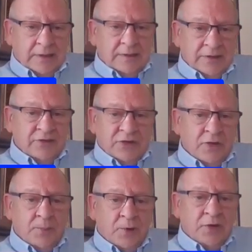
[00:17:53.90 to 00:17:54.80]
There's
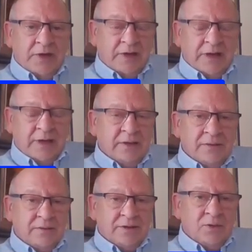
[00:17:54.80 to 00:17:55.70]
no point in
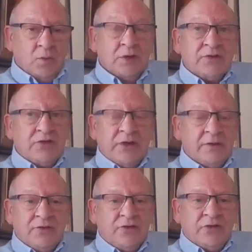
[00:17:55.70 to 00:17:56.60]
you
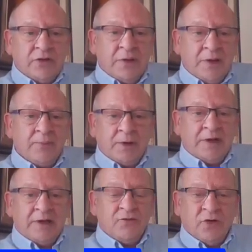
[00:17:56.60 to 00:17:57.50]
wanting to implement
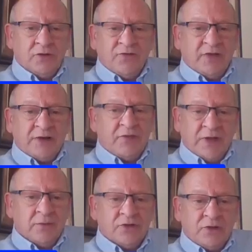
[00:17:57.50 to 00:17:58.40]

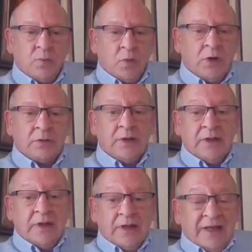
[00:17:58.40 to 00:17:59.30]
45,001
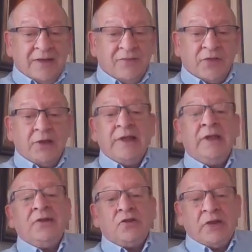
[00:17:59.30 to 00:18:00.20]
if the
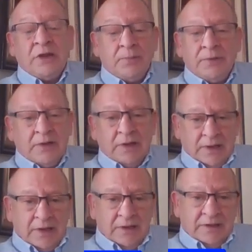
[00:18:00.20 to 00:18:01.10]
leadership,
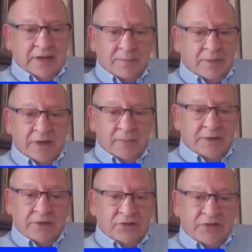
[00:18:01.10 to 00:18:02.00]
and that may be
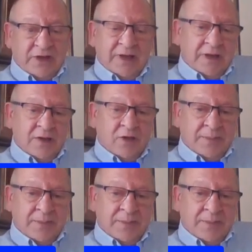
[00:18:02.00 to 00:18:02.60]
the CEO,